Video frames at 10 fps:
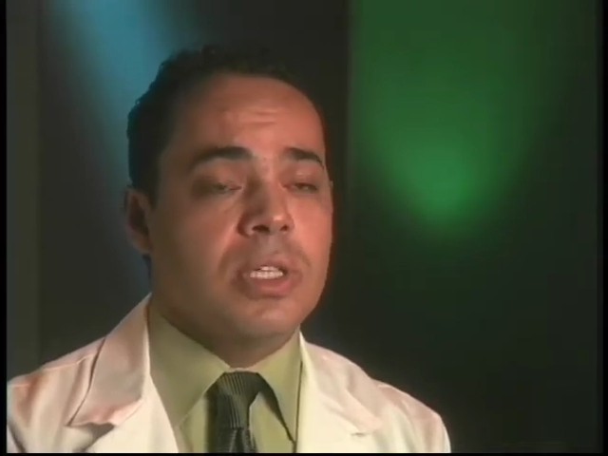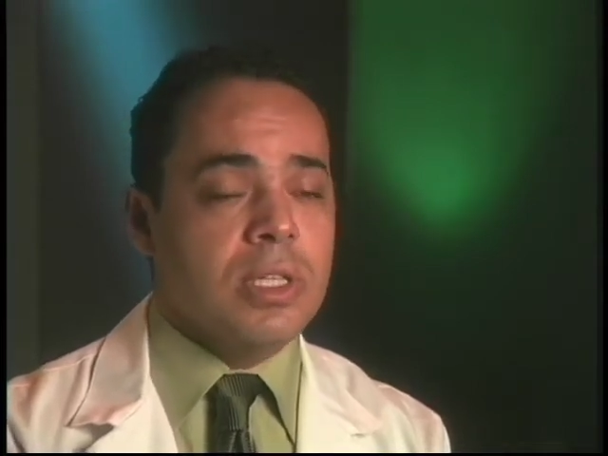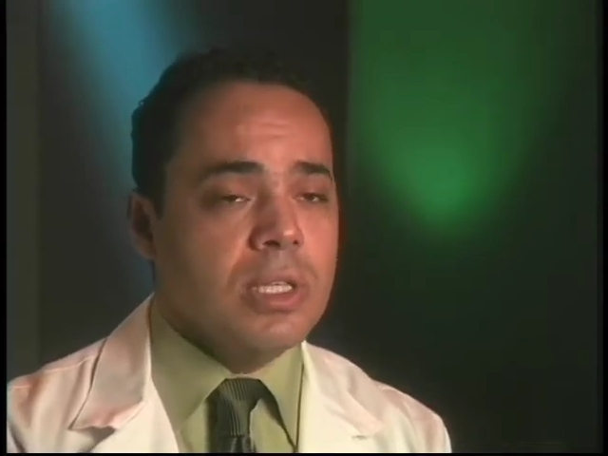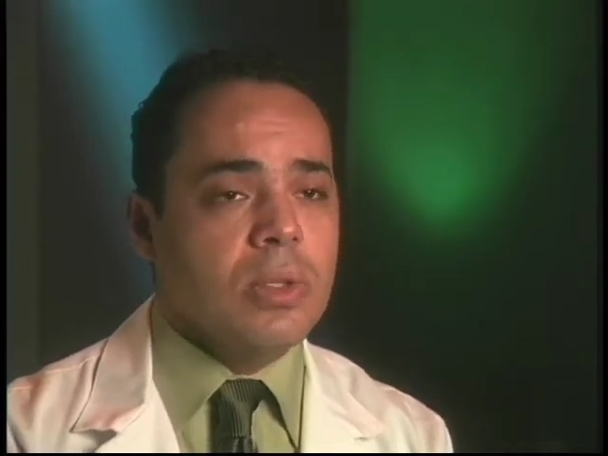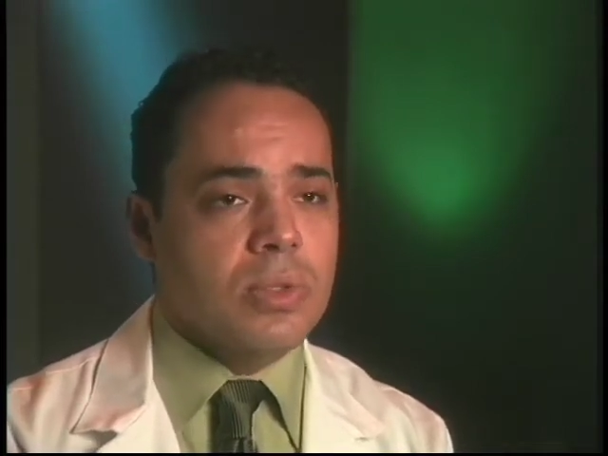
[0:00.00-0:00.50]

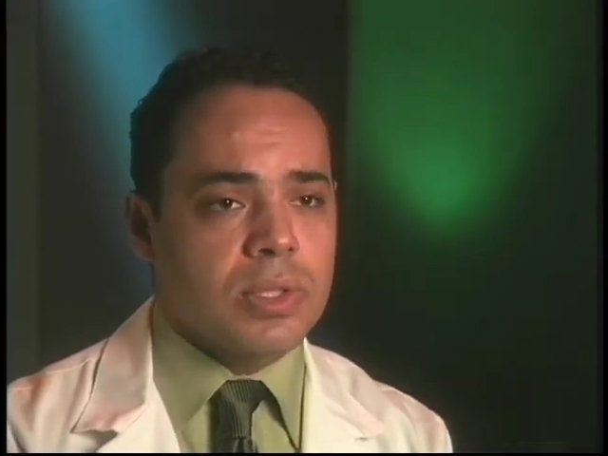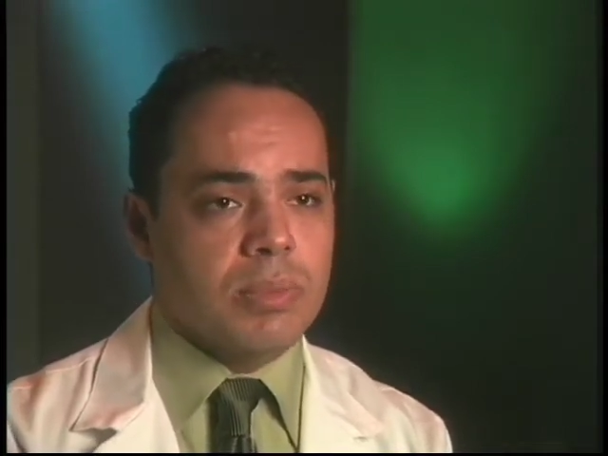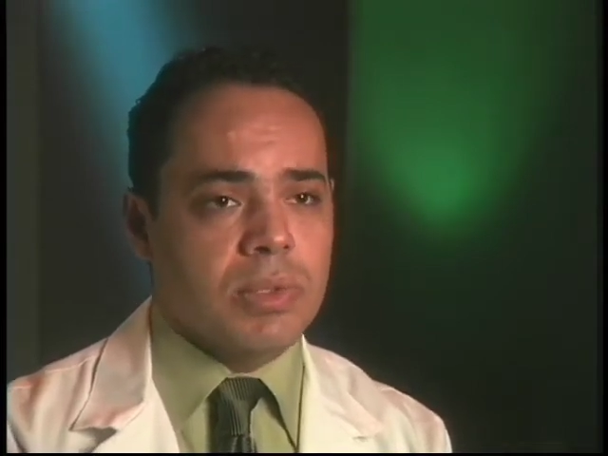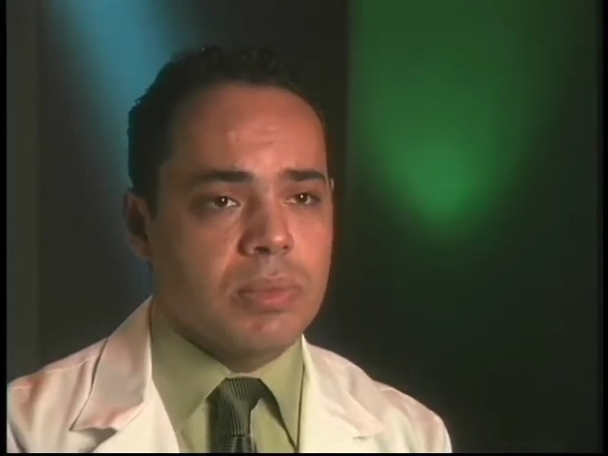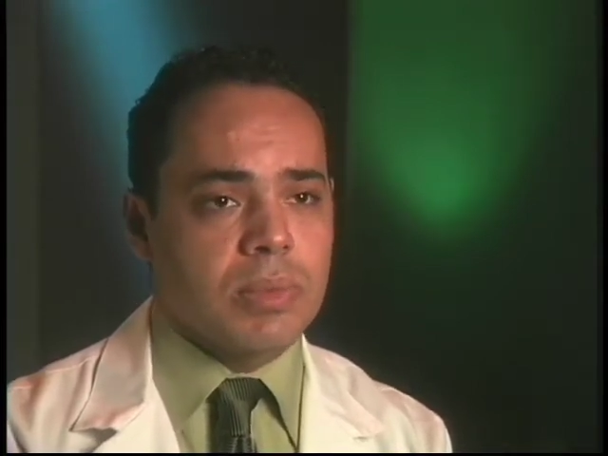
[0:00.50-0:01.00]
clinical
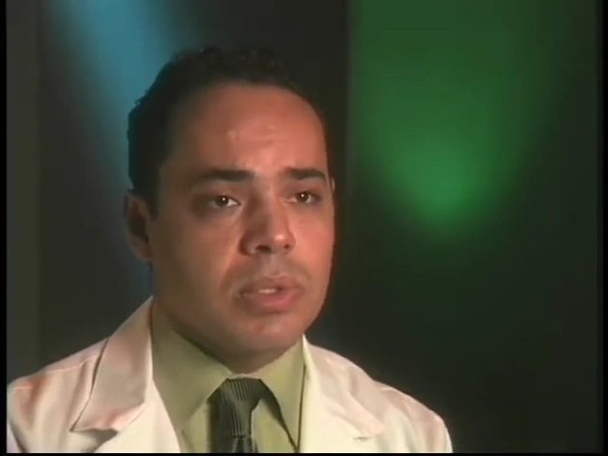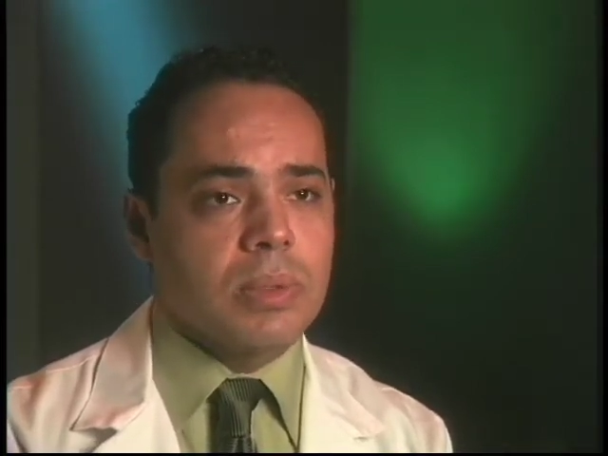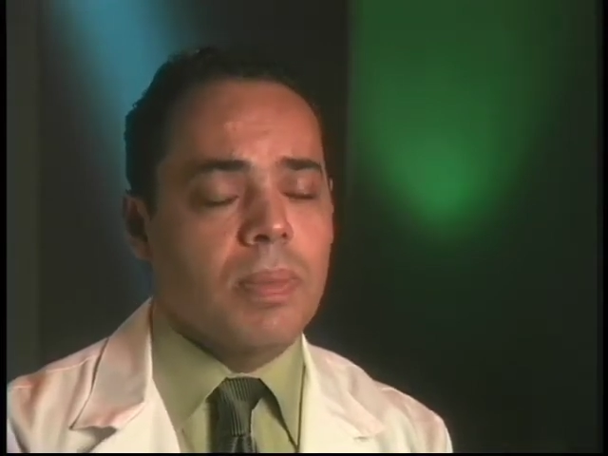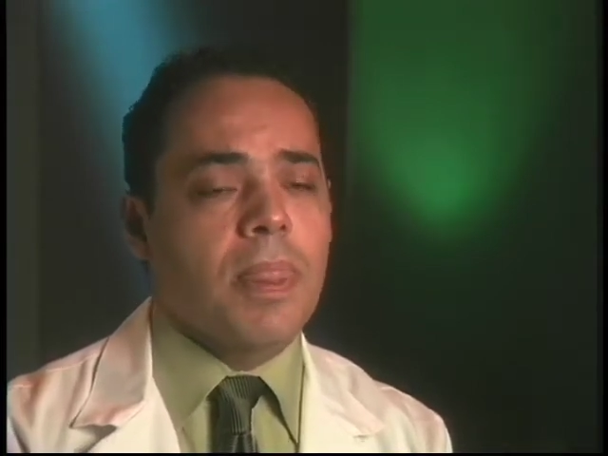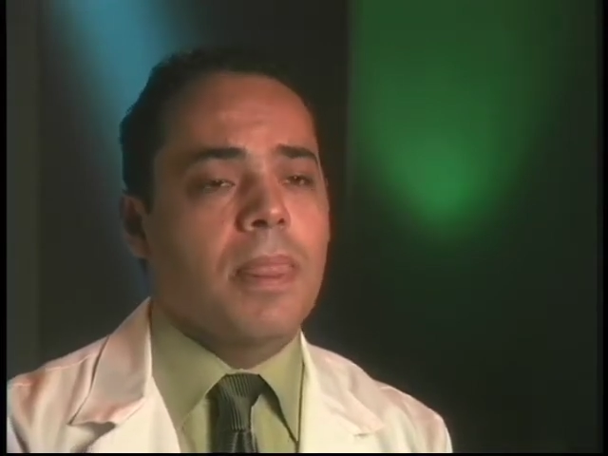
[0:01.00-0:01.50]
symptoms,
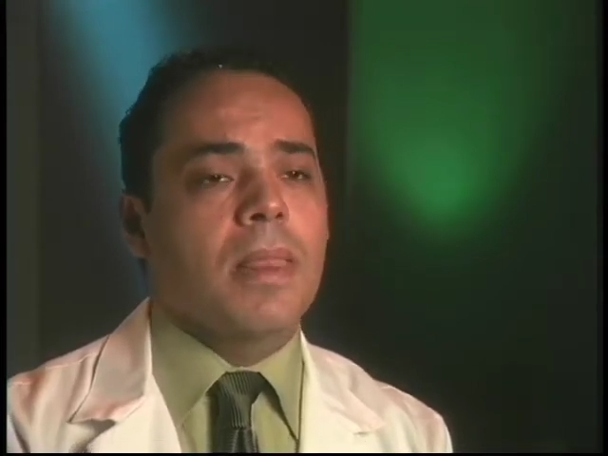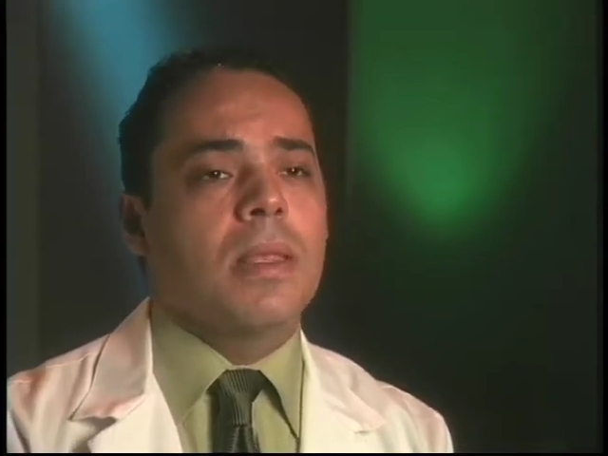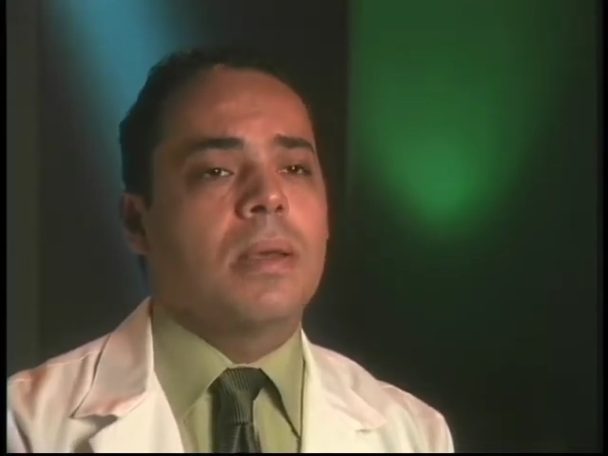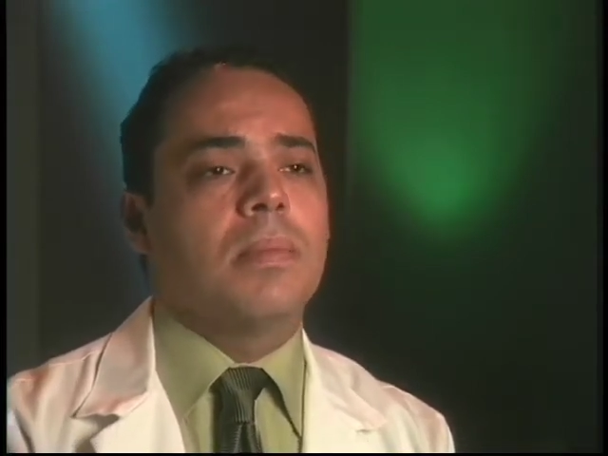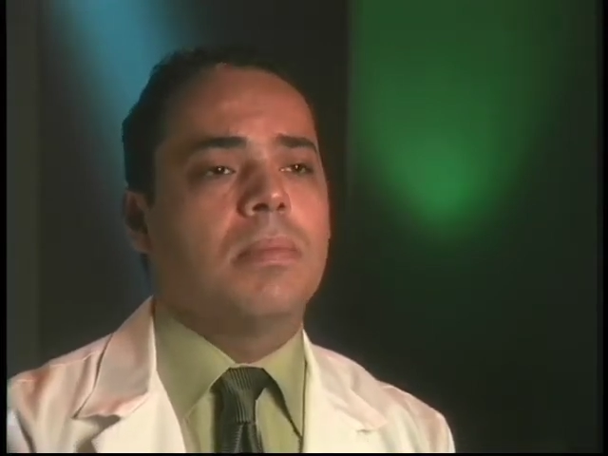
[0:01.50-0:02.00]

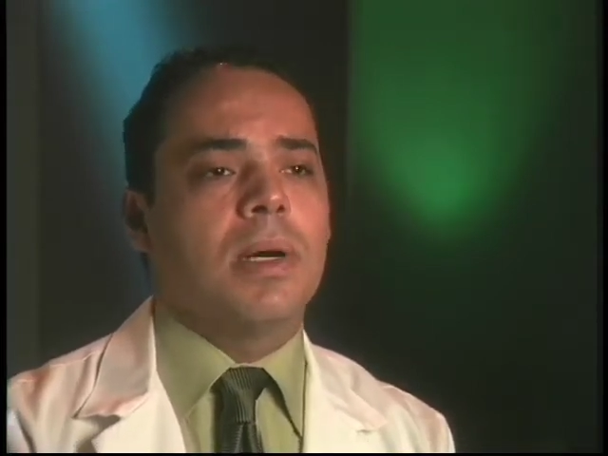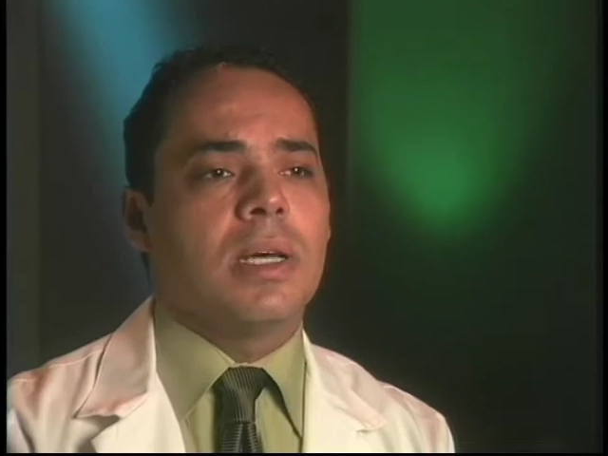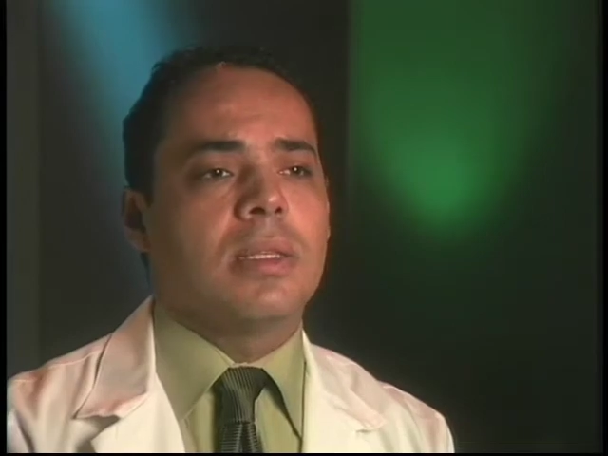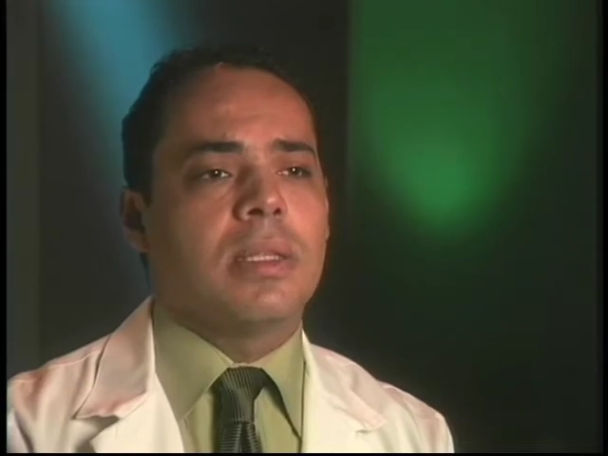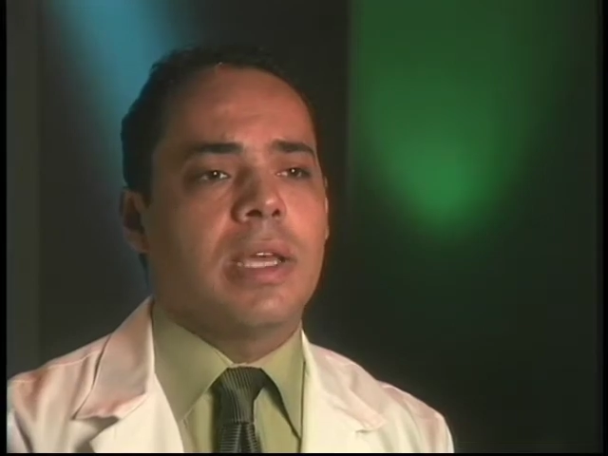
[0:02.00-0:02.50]

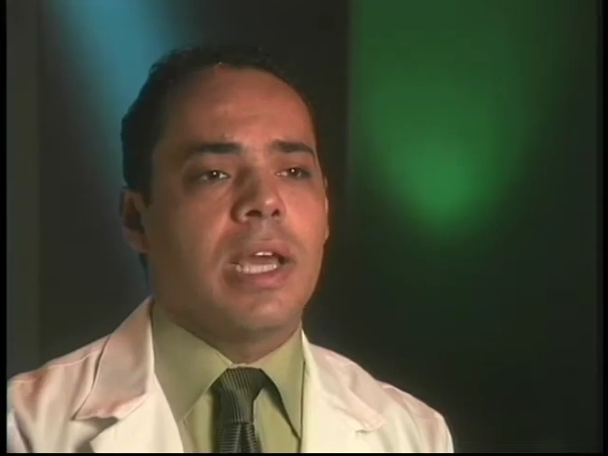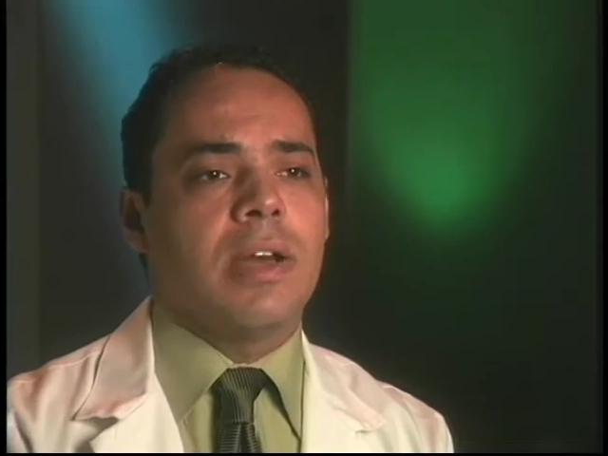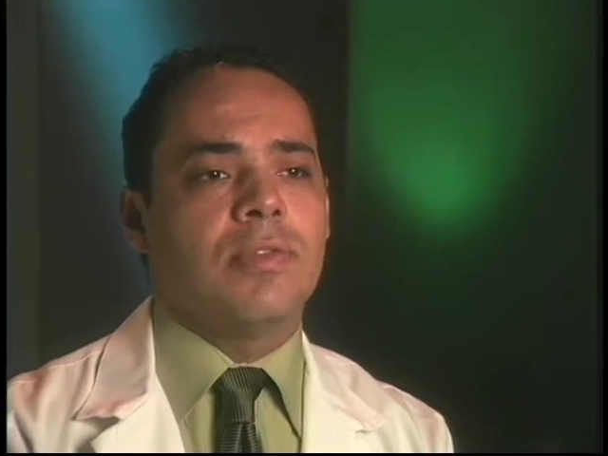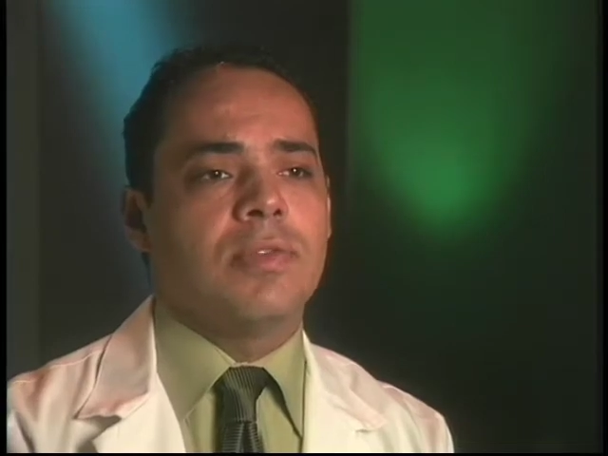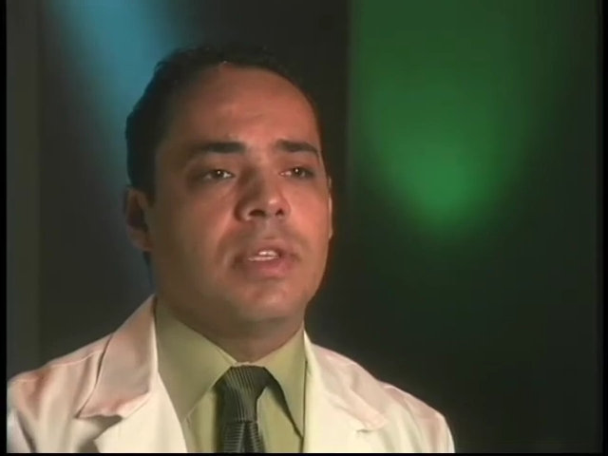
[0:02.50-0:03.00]
but they
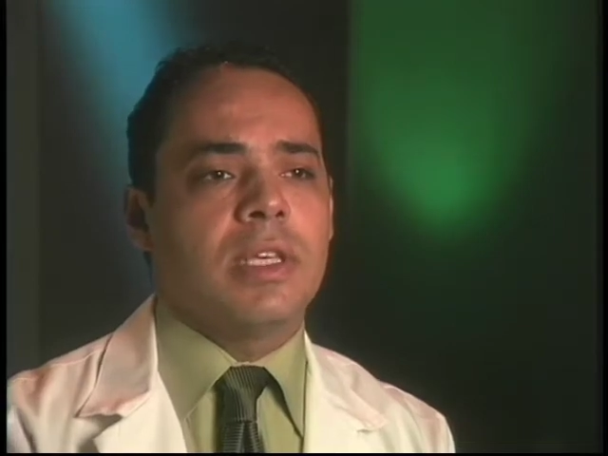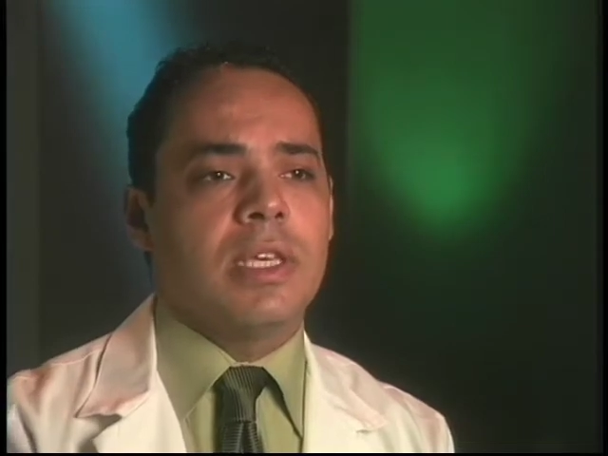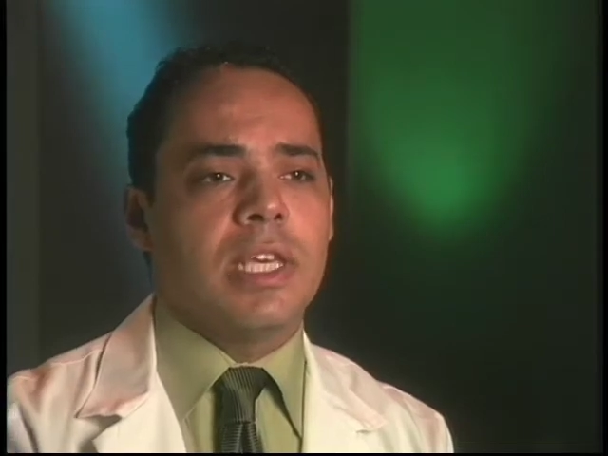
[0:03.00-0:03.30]
have the